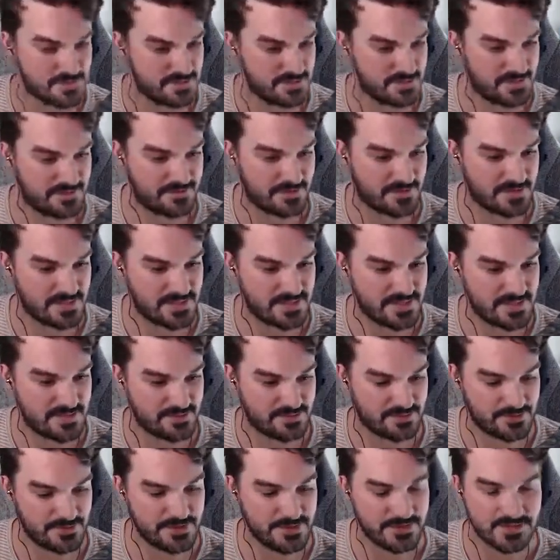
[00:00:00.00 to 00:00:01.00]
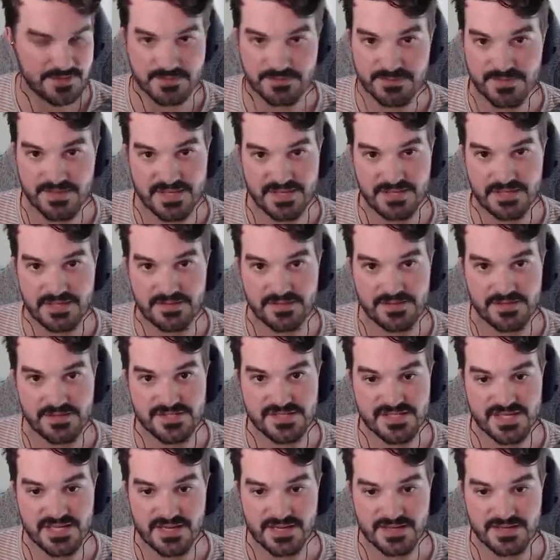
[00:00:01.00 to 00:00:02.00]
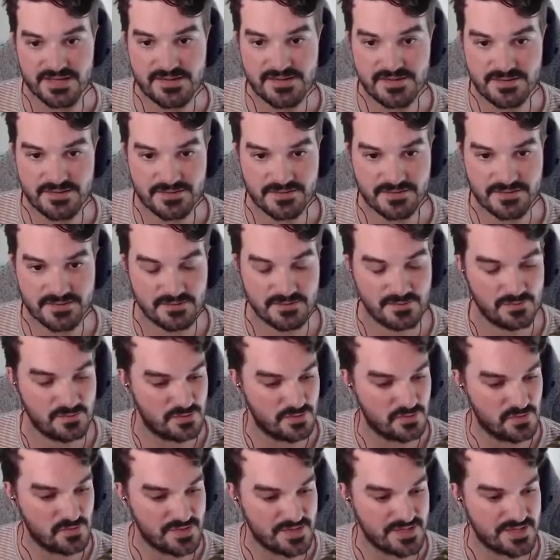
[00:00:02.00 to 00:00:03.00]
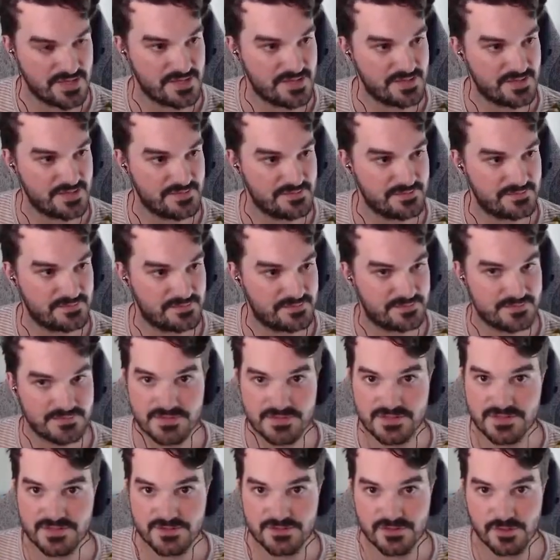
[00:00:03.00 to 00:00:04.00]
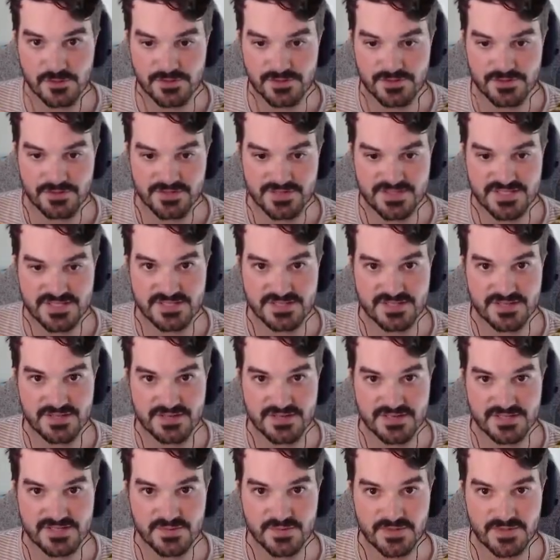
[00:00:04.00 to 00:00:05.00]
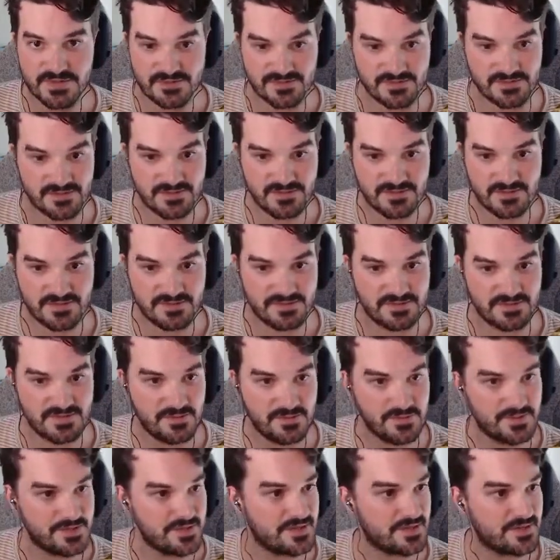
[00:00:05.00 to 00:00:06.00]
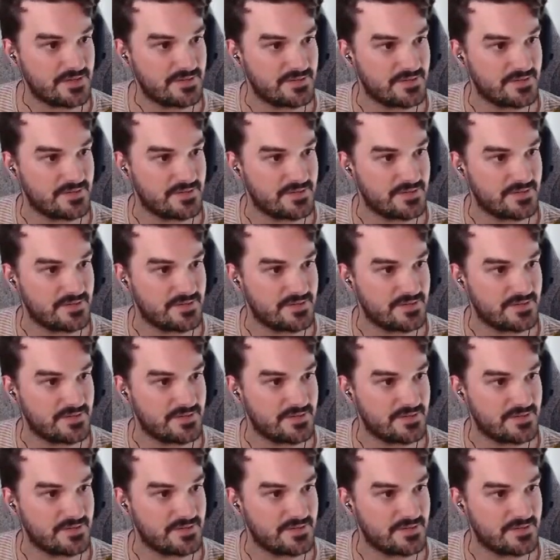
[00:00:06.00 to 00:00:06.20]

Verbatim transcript: if I get through to the beginning of the day, we drop across into the next one. Here we go.